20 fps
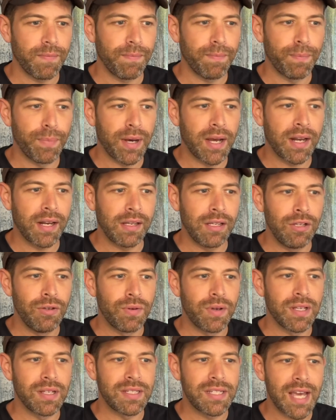but you
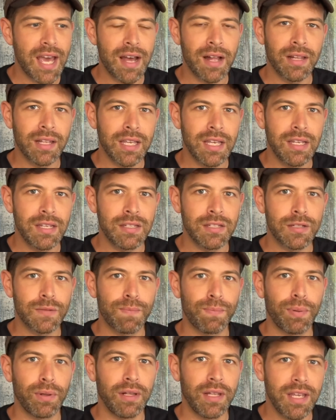can tell he's
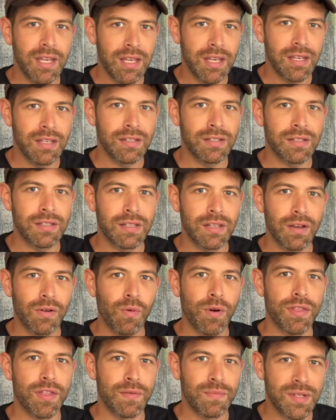pleased
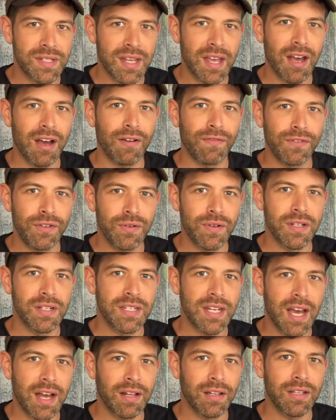with himself. You can
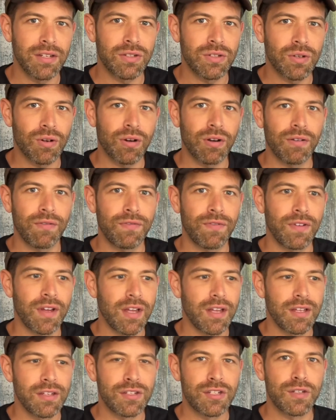tell he's sort of
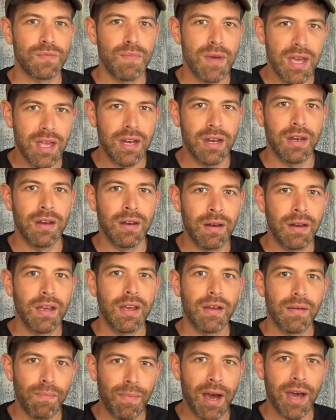smitten
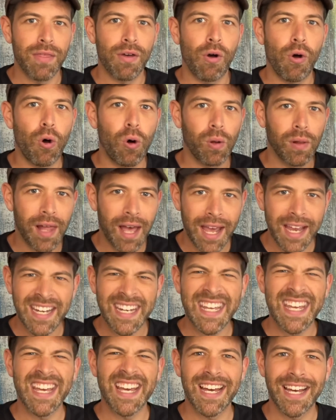by the whole
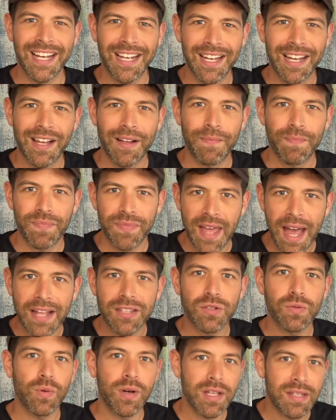idea.
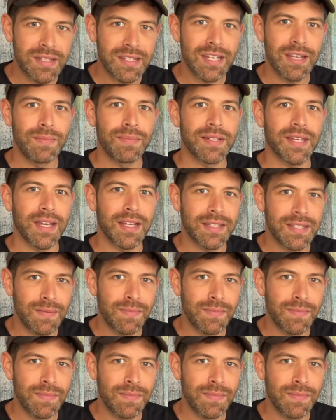That's what it seems like to